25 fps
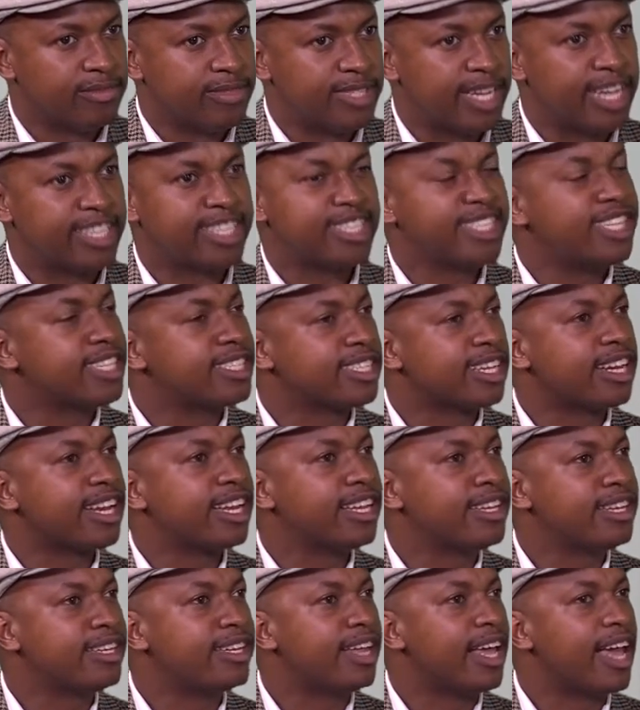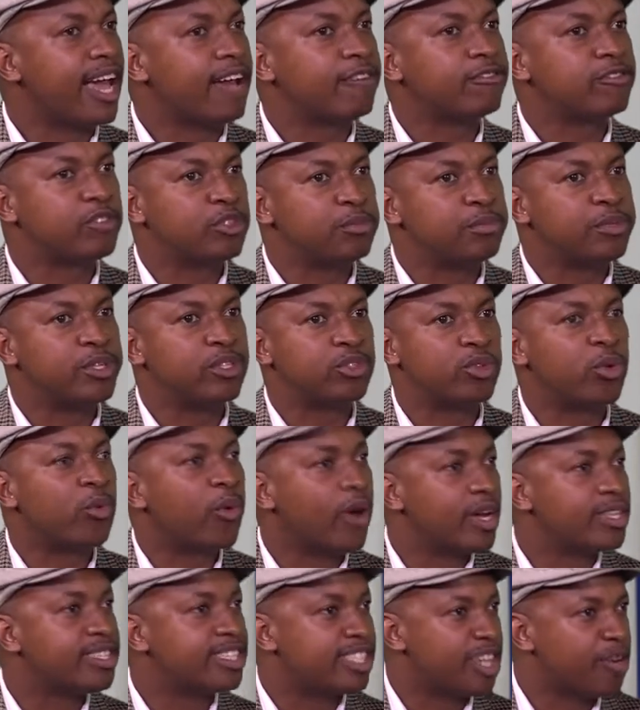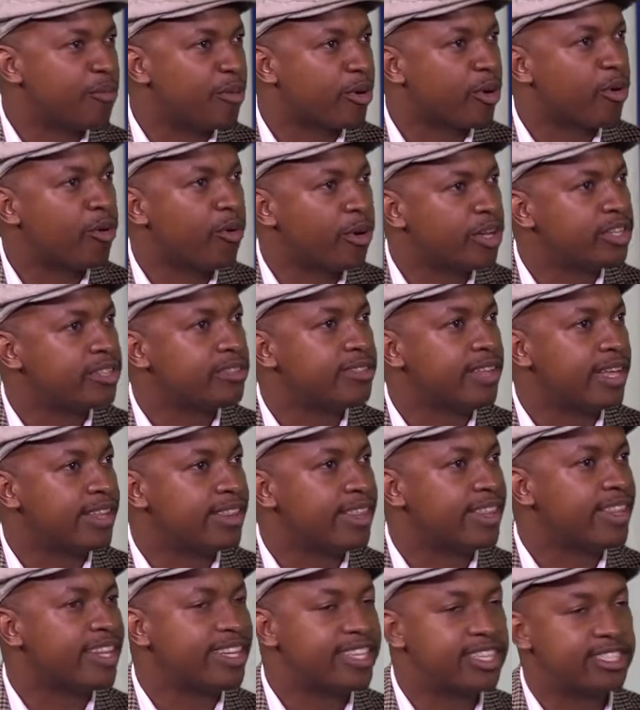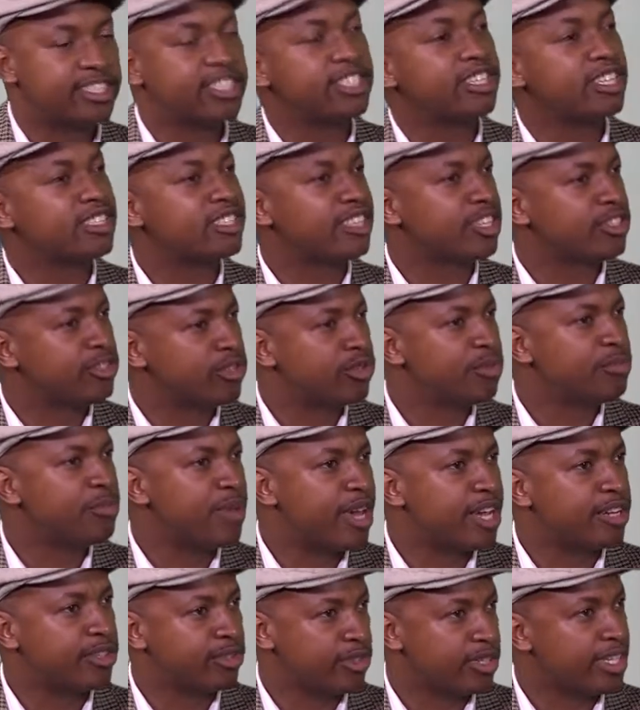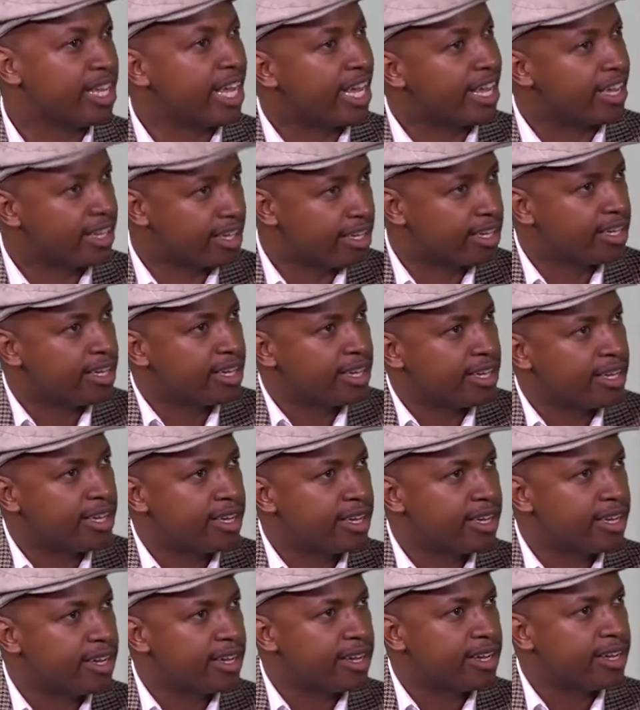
doesn't necessarily have to be towards someone or what the, the decisions that you make today. Hmm. Hmm.